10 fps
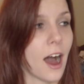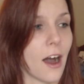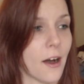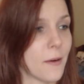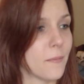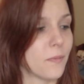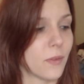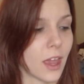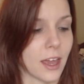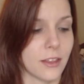
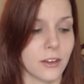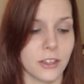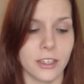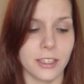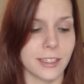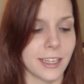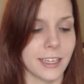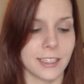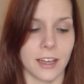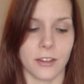And there's just
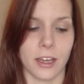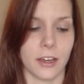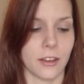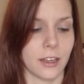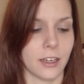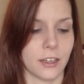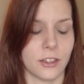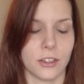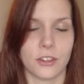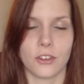things out there that
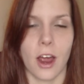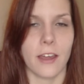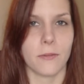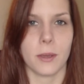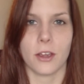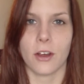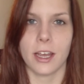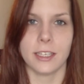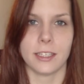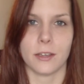just drive me
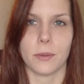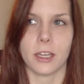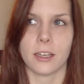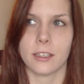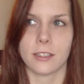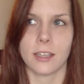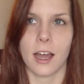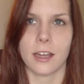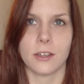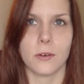crazy because
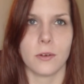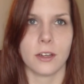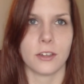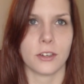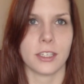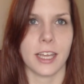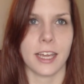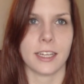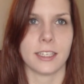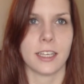I don't
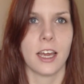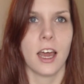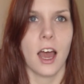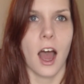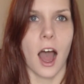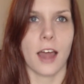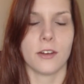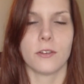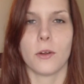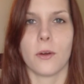understand. I
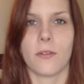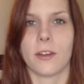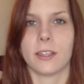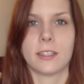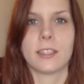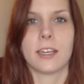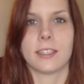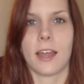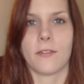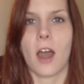don't know if it's
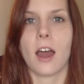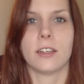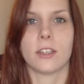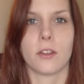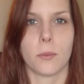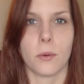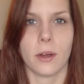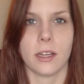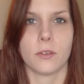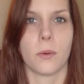because I've gotten to the
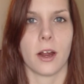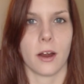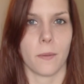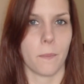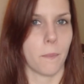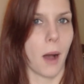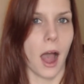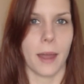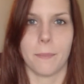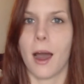point where
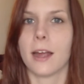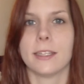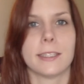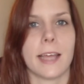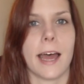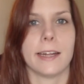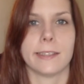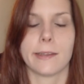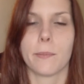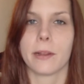my mindset
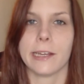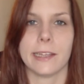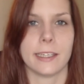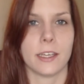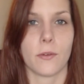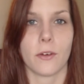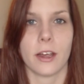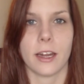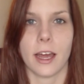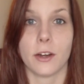is completely
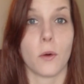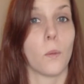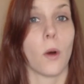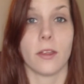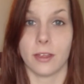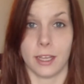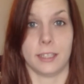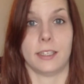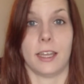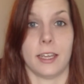different and I don't want
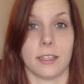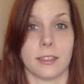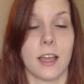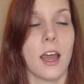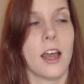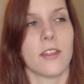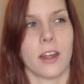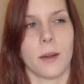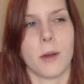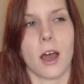these things.
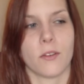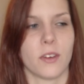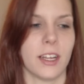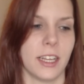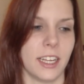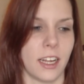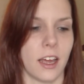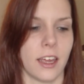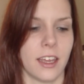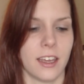That I'm not really
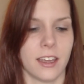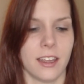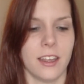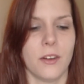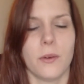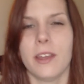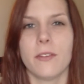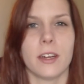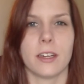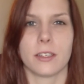like, you know,
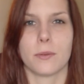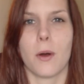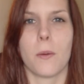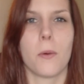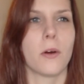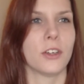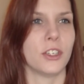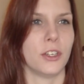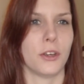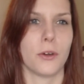even in a small
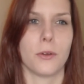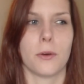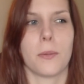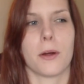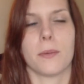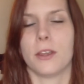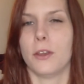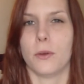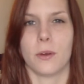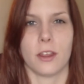portion, you go to a
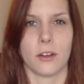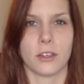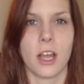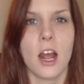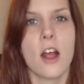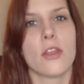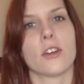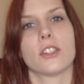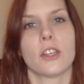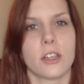barbecue and there's
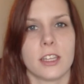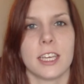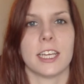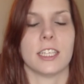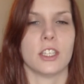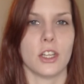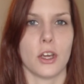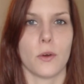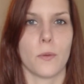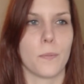certain things, you
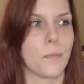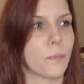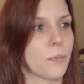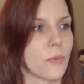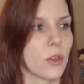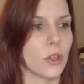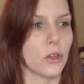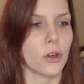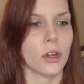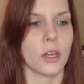know,
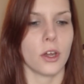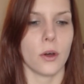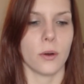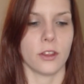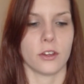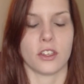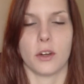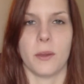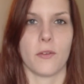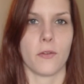you're going to go and there's
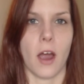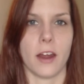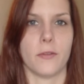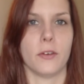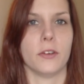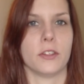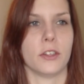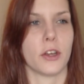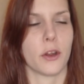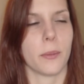going to be fried foods
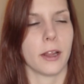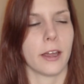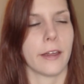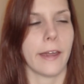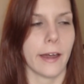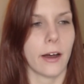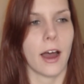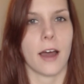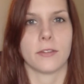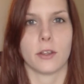and you're going to be like, yeah, I'll
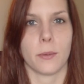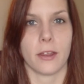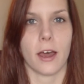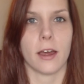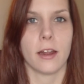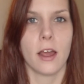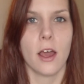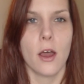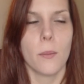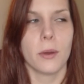have some of that.
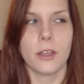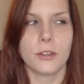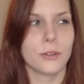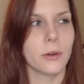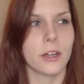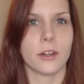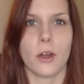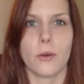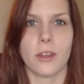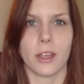But you sort of
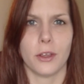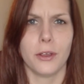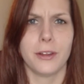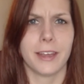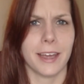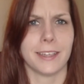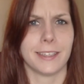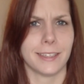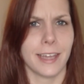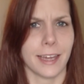know that you'd get
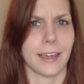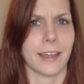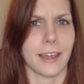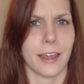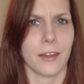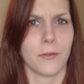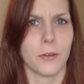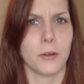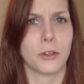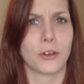sick if
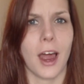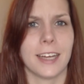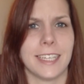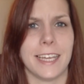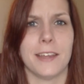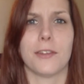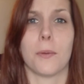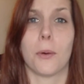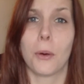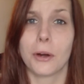you tried to eat the
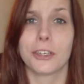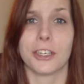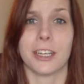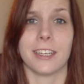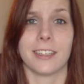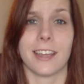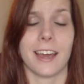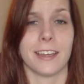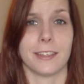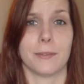portion
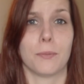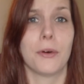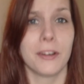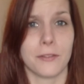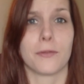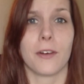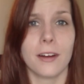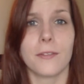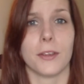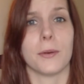that is put in
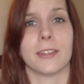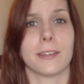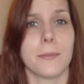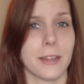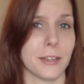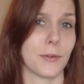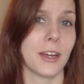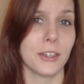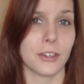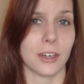front of you at some of these
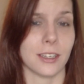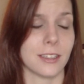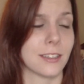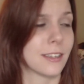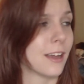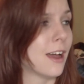restaurants.